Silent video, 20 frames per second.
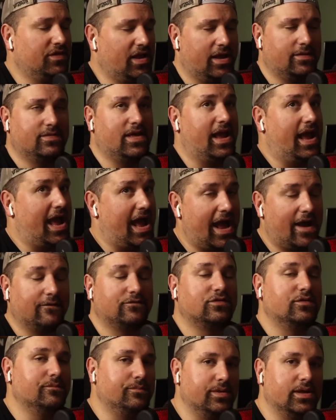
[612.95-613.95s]
They
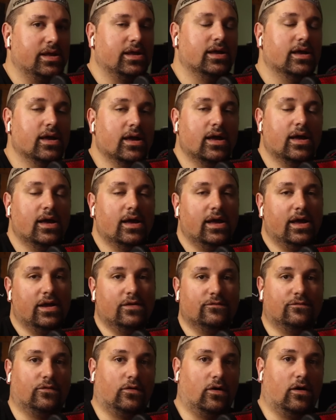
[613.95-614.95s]
have to be
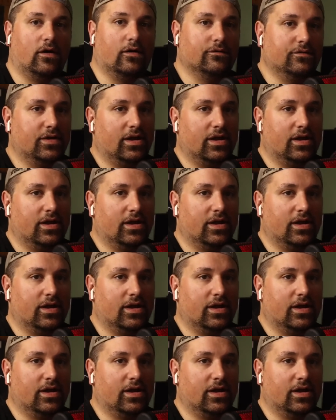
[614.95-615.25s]
involved.